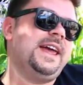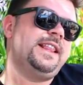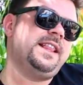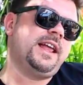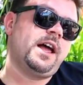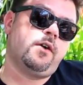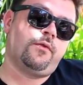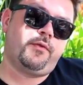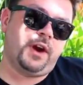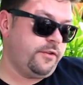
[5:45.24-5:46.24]
in
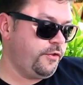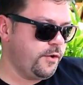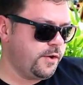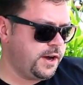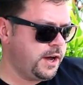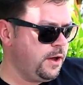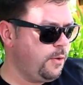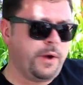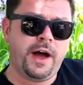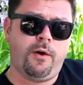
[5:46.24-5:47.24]
Franschhoek,
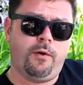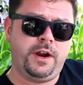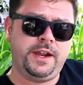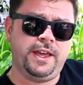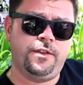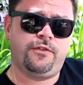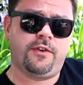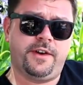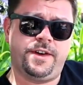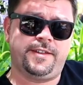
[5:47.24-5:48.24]
where I already
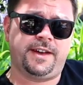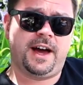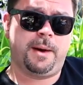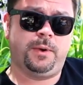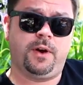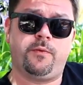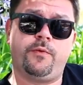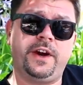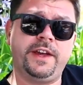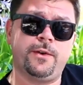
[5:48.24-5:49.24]
enjoyed a couple of
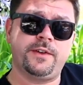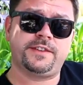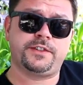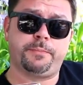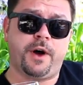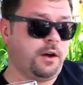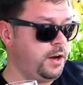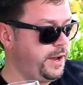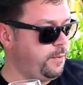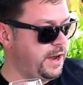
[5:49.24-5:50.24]
very good
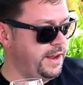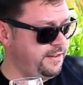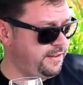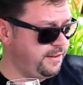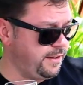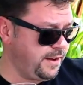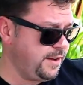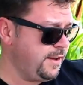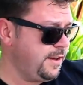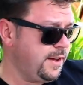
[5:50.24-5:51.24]
sparkling wines,
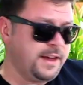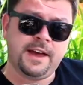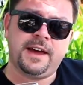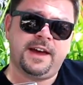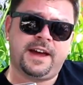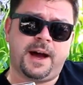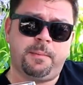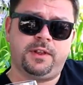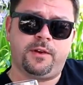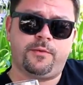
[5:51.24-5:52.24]
a
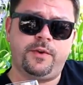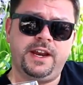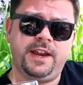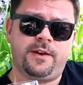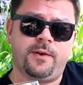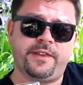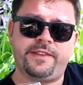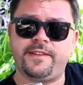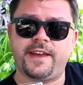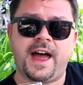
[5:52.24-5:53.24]
couple of really good
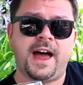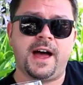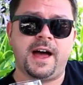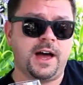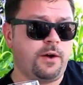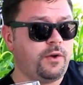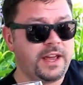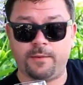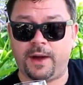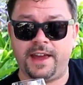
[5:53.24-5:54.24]
uh,
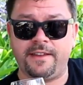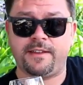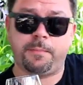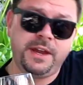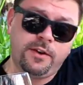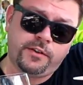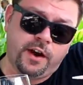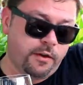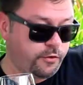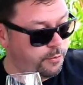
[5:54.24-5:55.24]
red wines, the
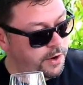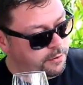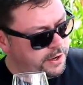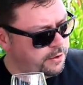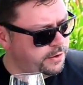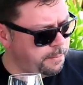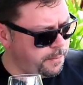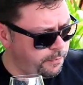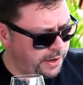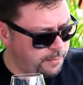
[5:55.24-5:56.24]
Pinotage, very rec
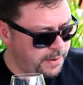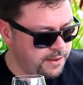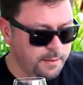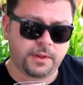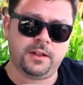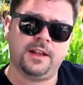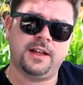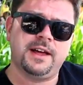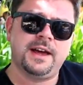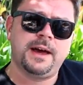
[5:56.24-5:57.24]
recommendable,
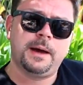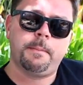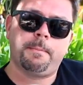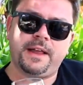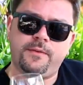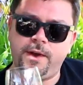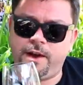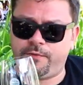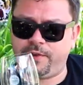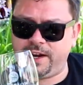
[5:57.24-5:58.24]
but we
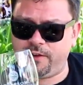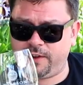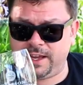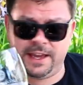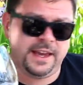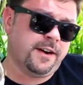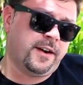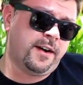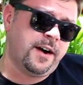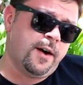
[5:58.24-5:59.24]
are finishing
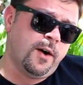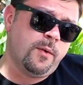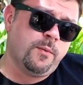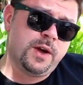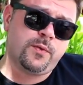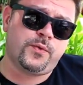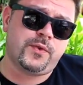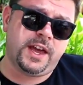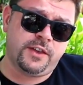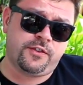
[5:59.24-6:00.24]
here with
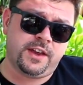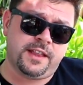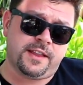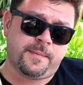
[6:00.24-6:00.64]
a gin.